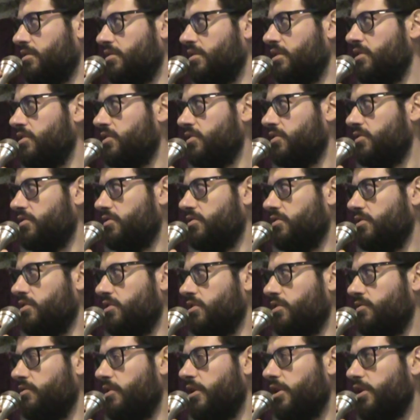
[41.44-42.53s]
This
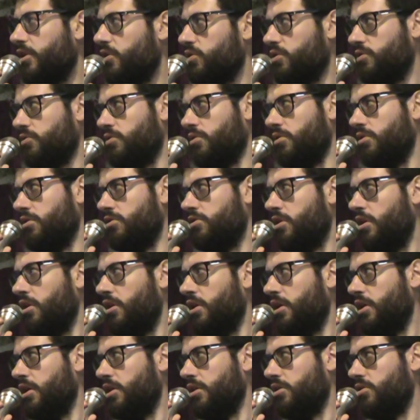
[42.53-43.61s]
is very useful, not
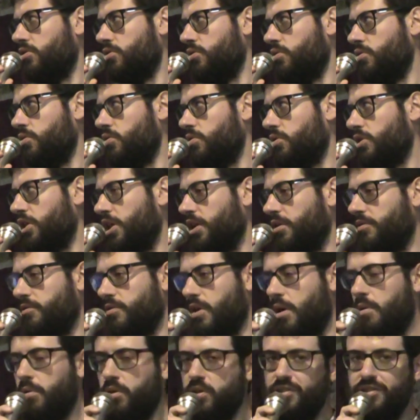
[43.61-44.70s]
only to give
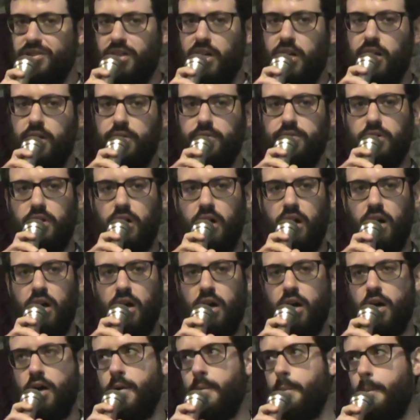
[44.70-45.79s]
ourselves
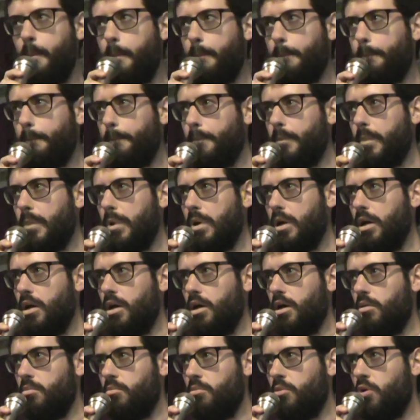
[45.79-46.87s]
a
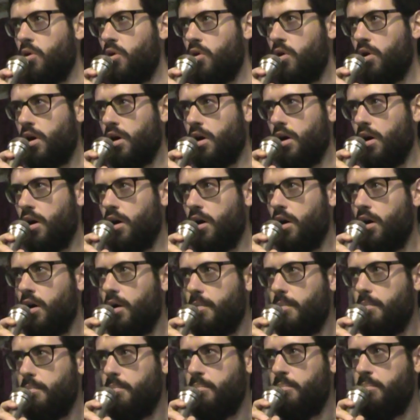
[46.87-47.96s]

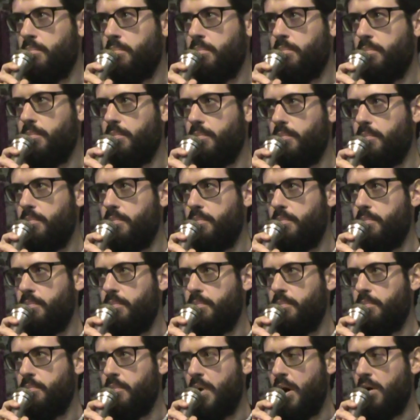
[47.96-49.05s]
more
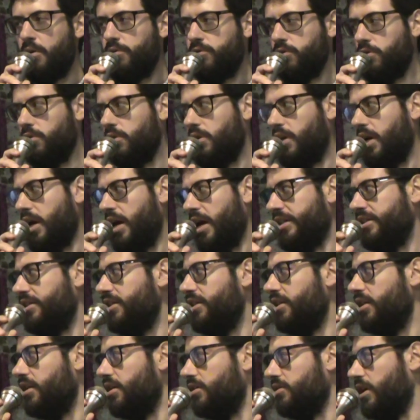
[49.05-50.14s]
powerful
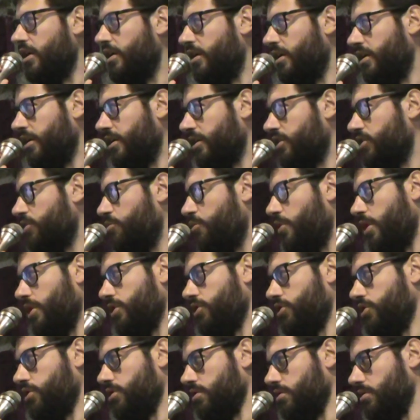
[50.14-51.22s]
idea and an
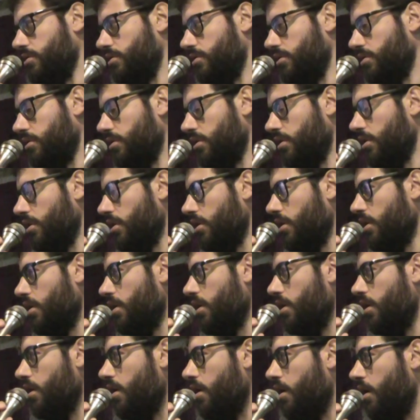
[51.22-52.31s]
expression
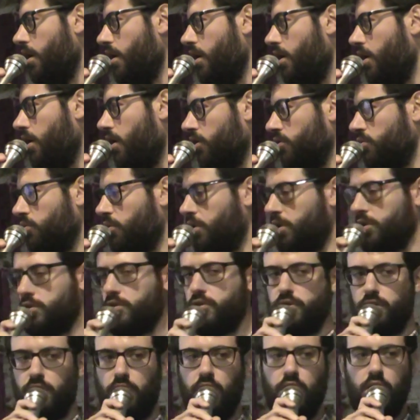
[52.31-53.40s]
on what
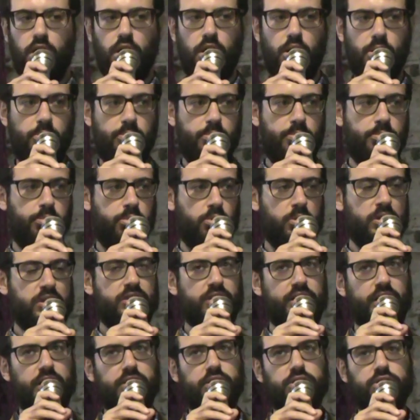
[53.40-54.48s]

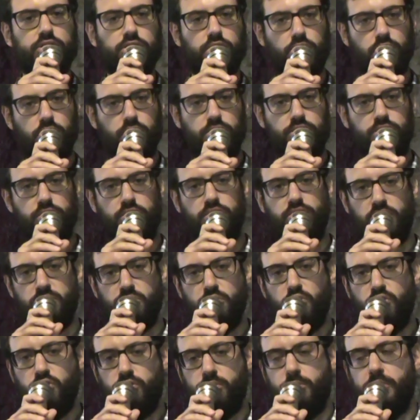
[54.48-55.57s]
political discourses and
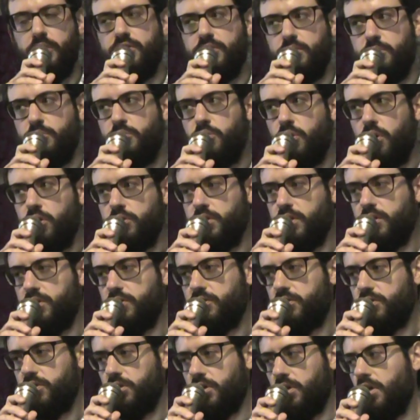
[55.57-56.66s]
movements and
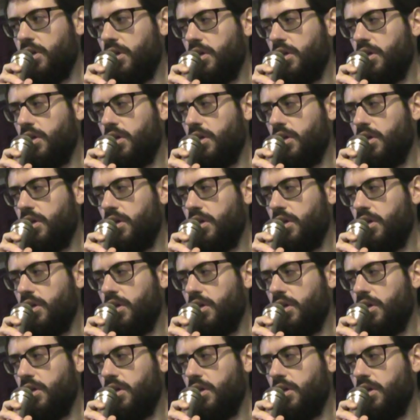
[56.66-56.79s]
protests